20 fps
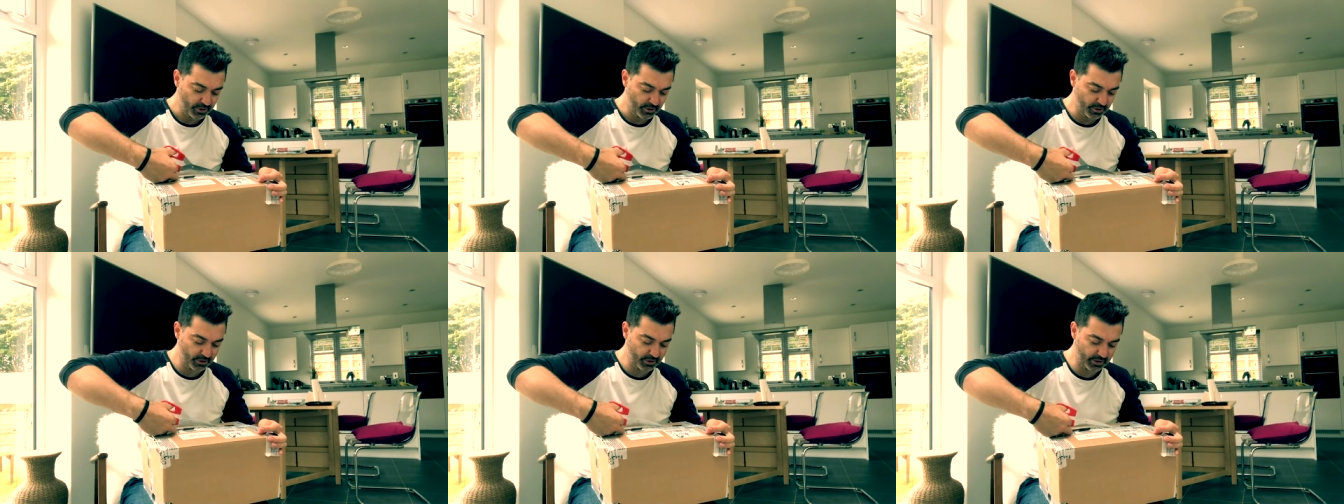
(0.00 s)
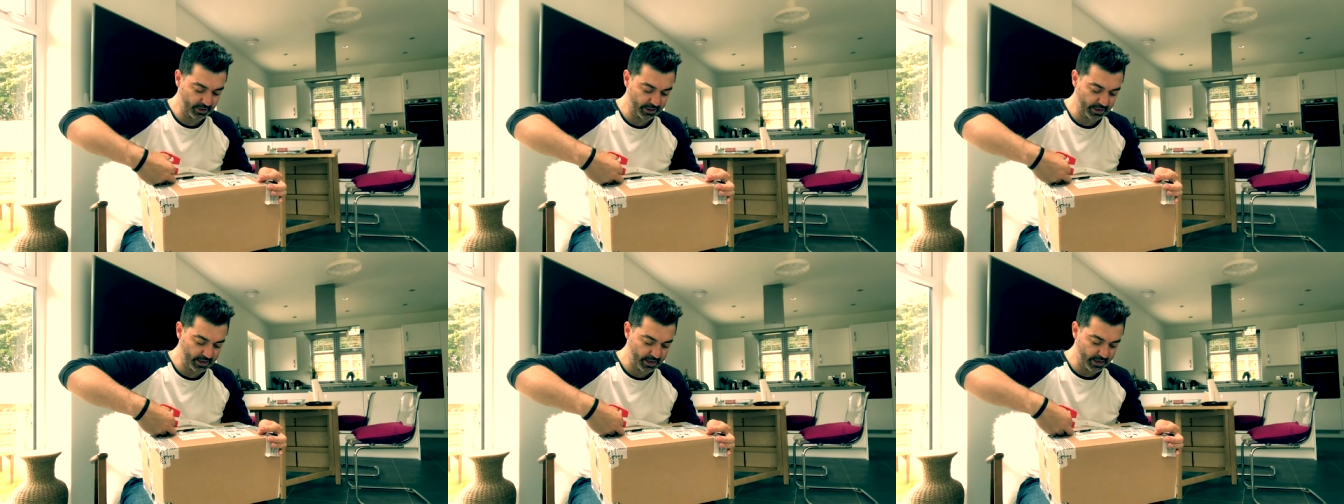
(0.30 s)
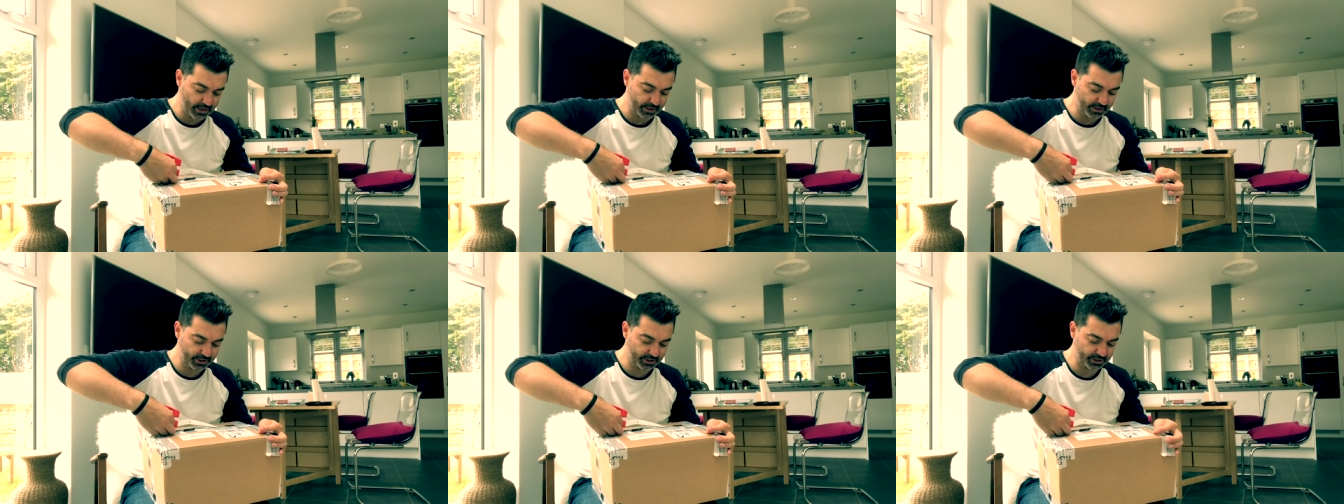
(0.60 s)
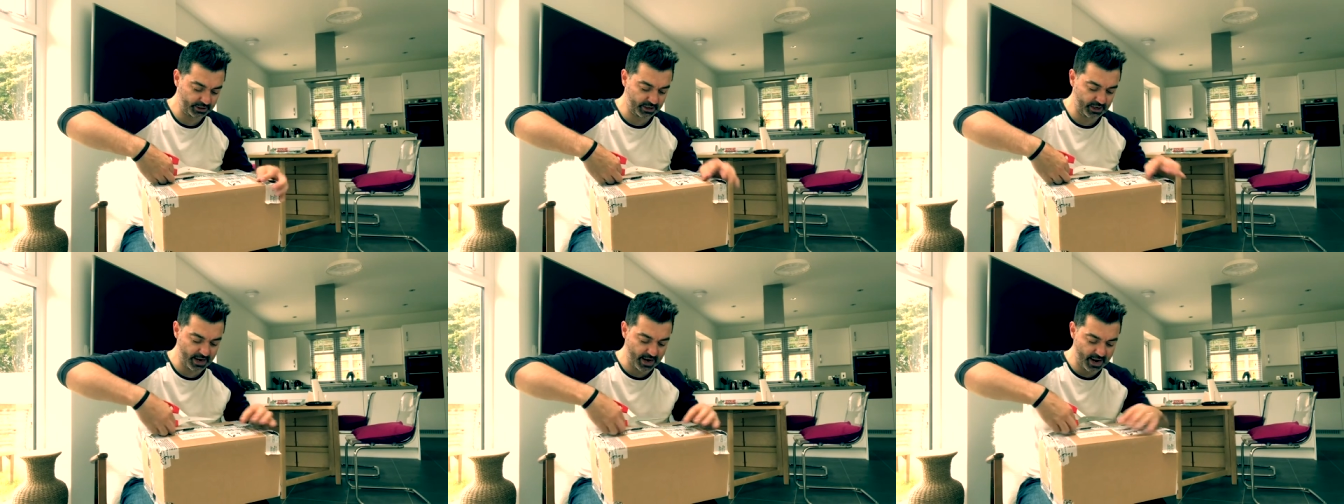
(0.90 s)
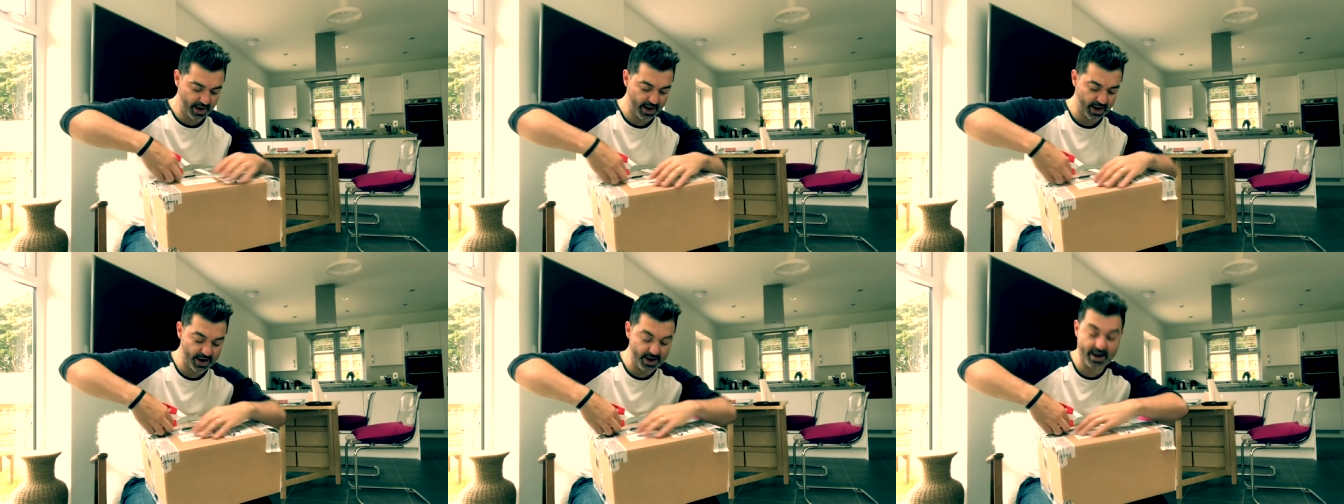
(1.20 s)
earlier this
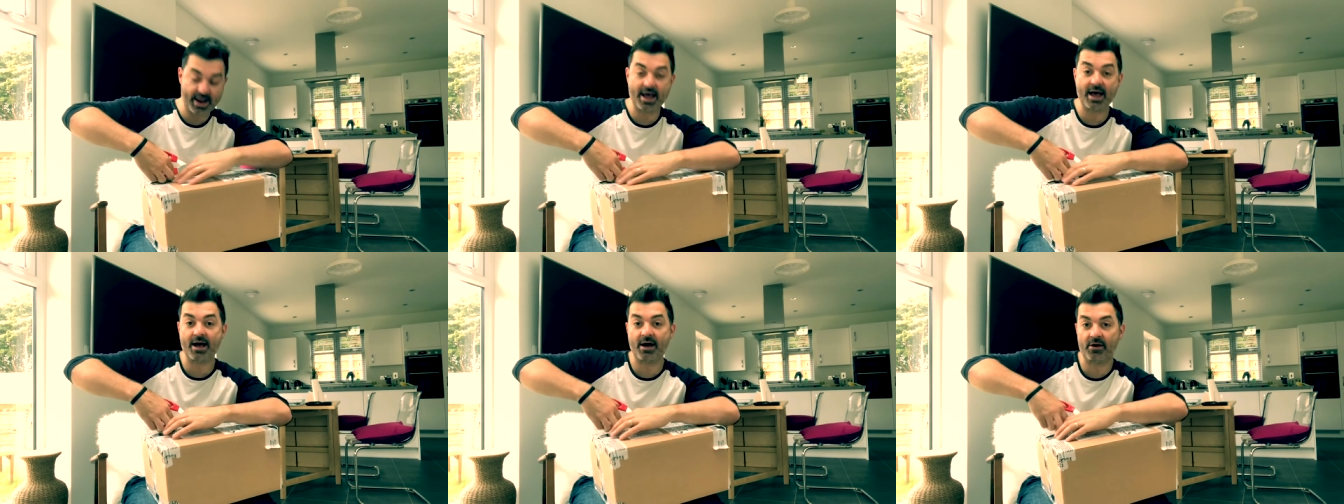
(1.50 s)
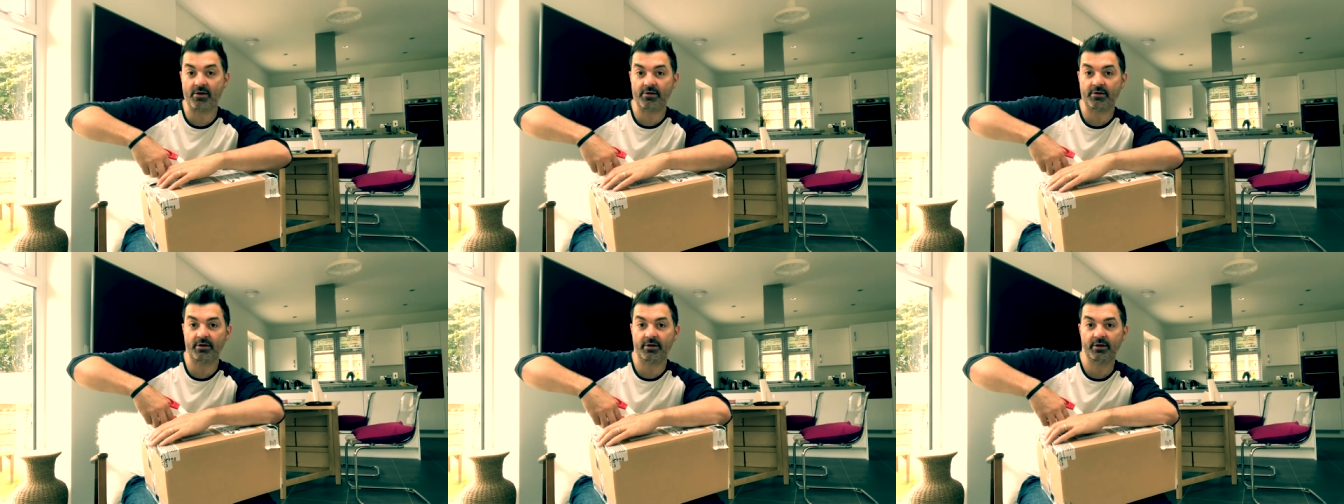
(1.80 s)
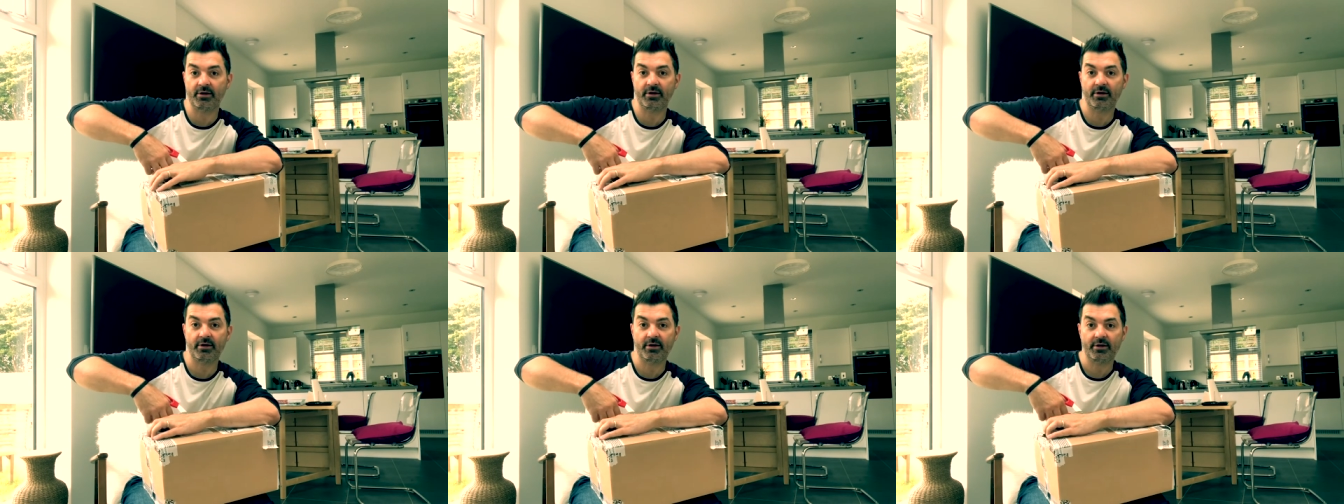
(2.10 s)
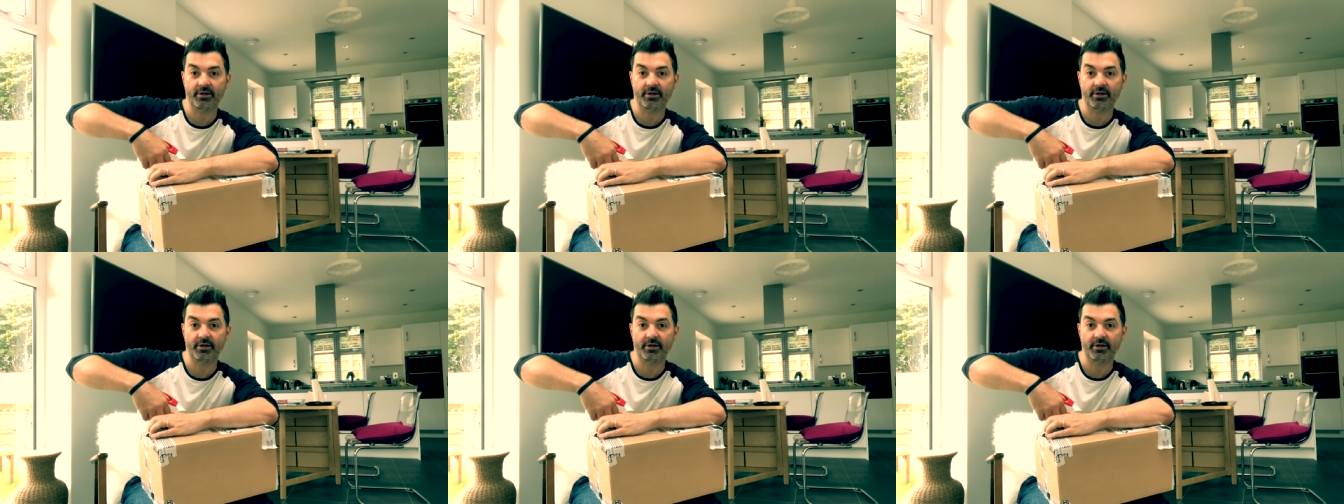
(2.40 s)
year. And now,